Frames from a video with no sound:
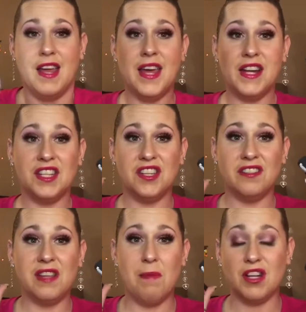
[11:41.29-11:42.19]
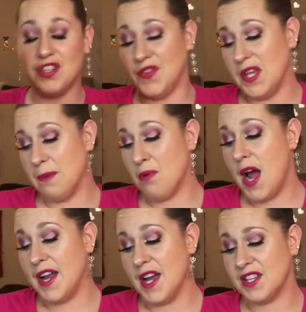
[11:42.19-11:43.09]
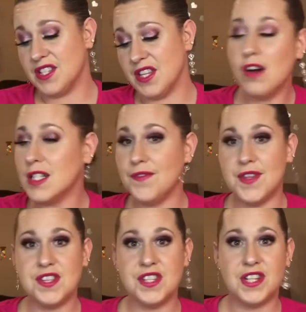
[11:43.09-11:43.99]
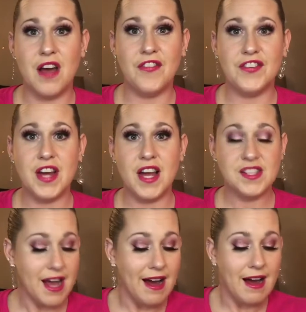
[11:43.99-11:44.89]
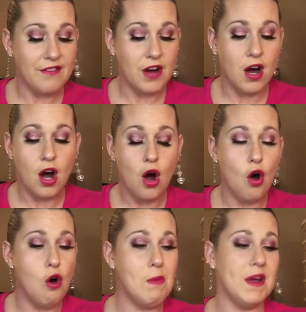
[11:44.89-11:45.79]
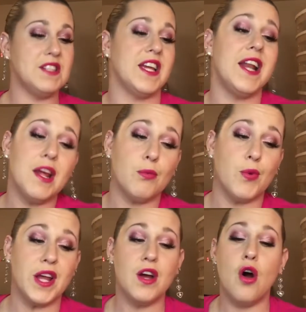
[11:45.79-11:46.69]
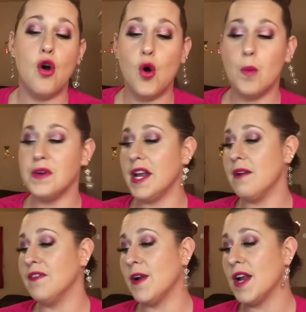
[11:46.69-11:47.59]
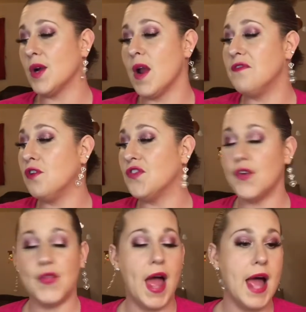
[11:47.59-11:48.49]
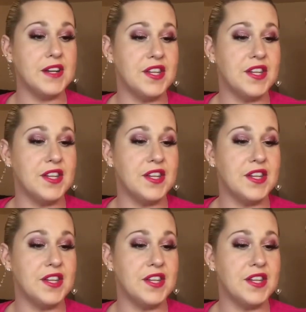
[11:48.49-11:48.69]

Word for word: And it's just a bunch of lip products. All of this stuff does have a home. It's getting rehomed, and I'm very grateful for that.